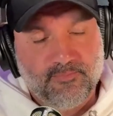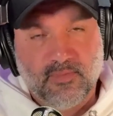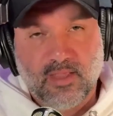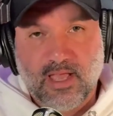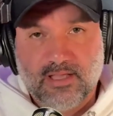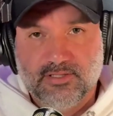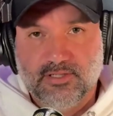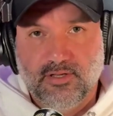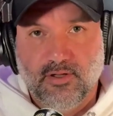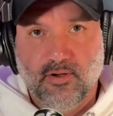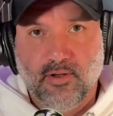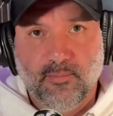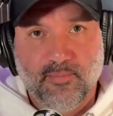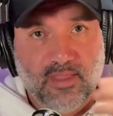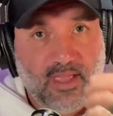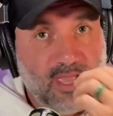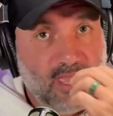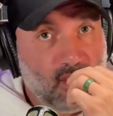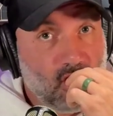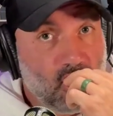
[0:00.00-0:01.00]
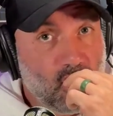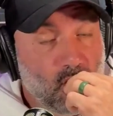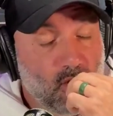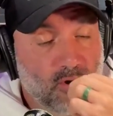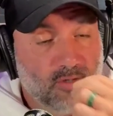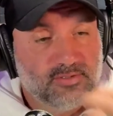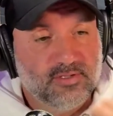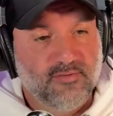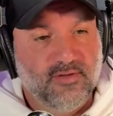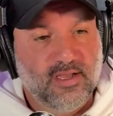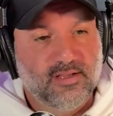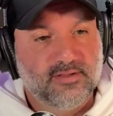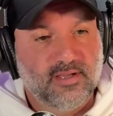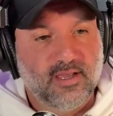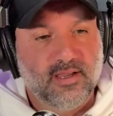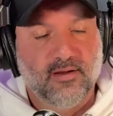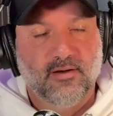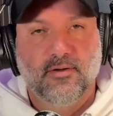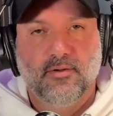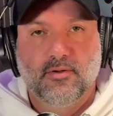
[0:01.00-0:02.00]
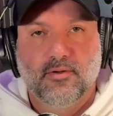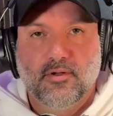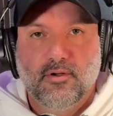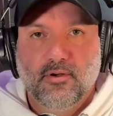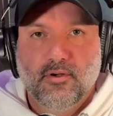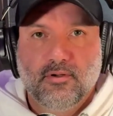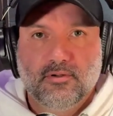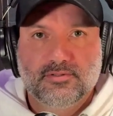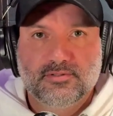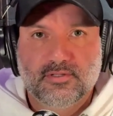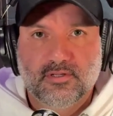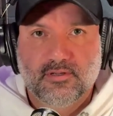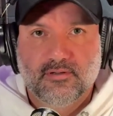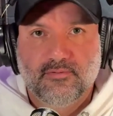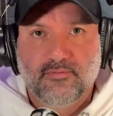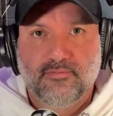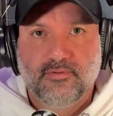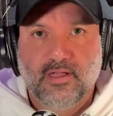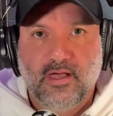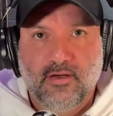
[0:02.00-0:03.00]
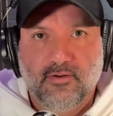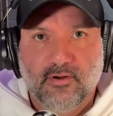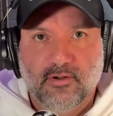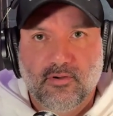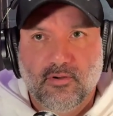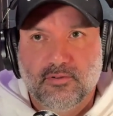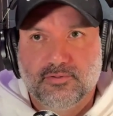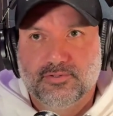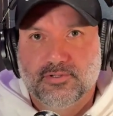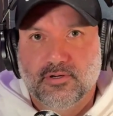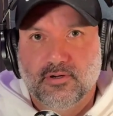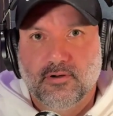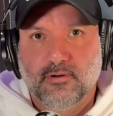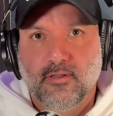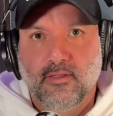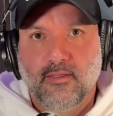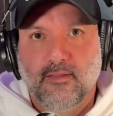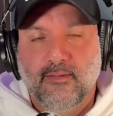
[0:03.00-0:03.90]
As you know, I'm the co-host of Anti-Hero, co-host of Counterculture.